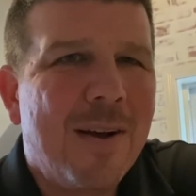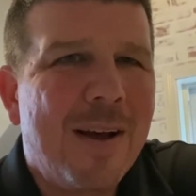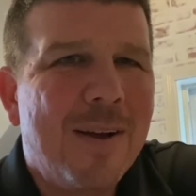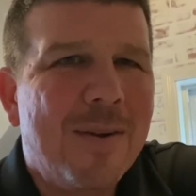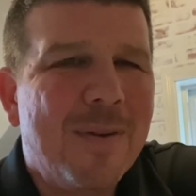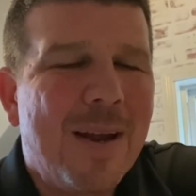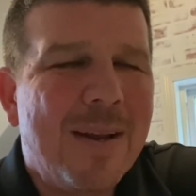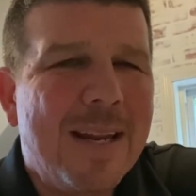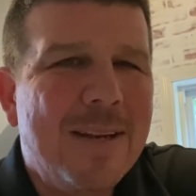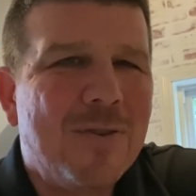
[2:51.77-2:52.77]
uh,
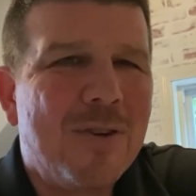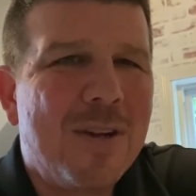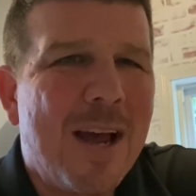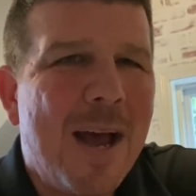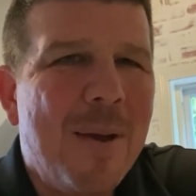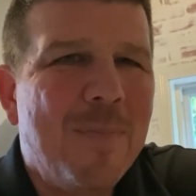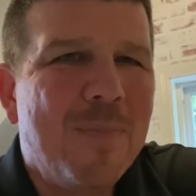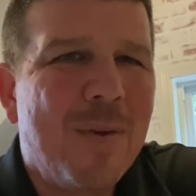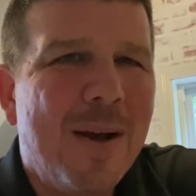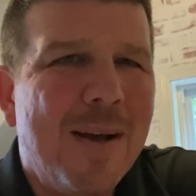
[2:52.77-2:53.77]
at Easter time,
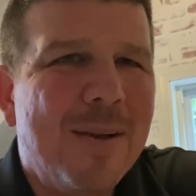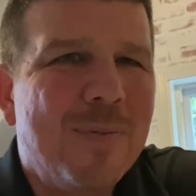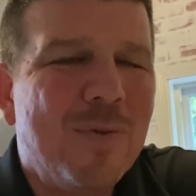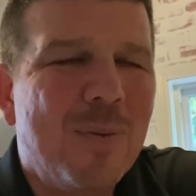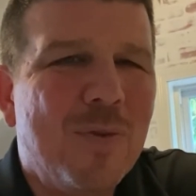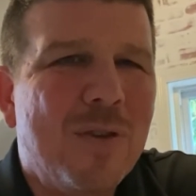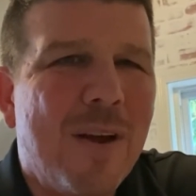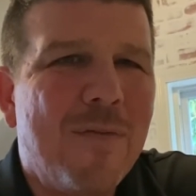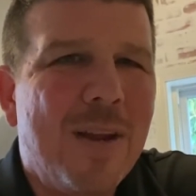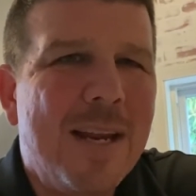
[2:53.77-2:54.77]
um, some
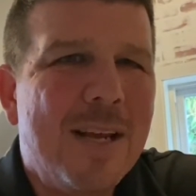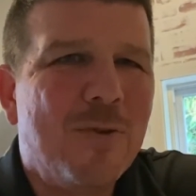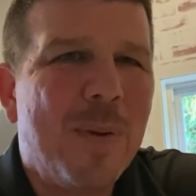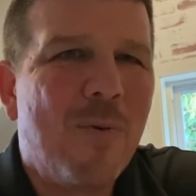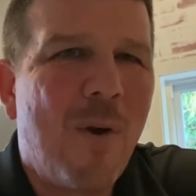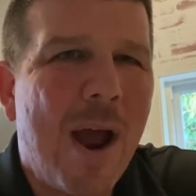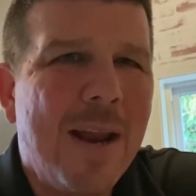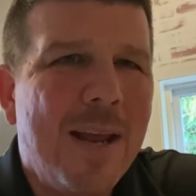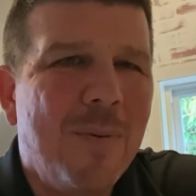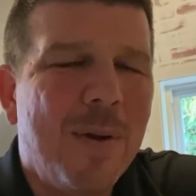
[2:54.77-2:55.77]
stuff that he has been
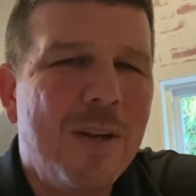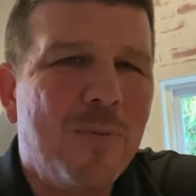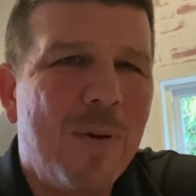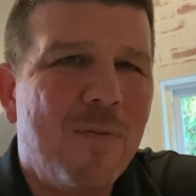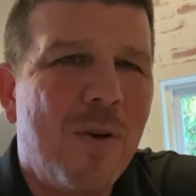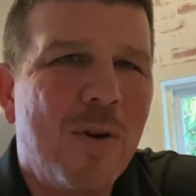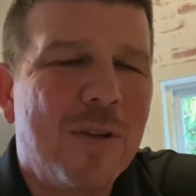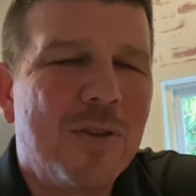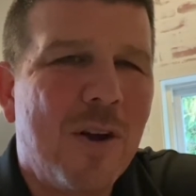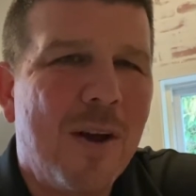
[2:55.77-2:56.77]
writing, but he's been
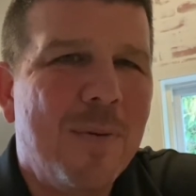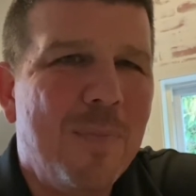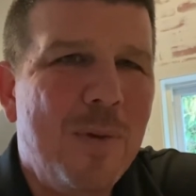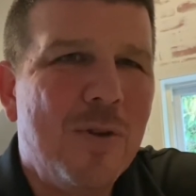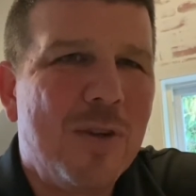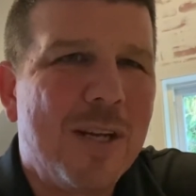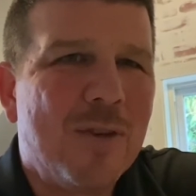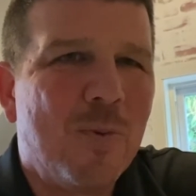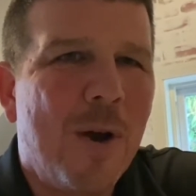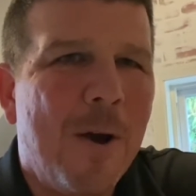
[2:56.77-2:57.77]
focused on music
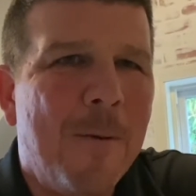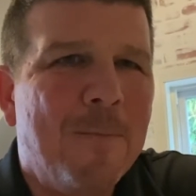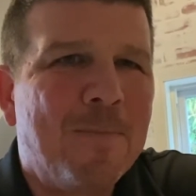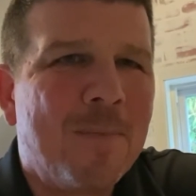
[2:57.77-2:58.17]
as well.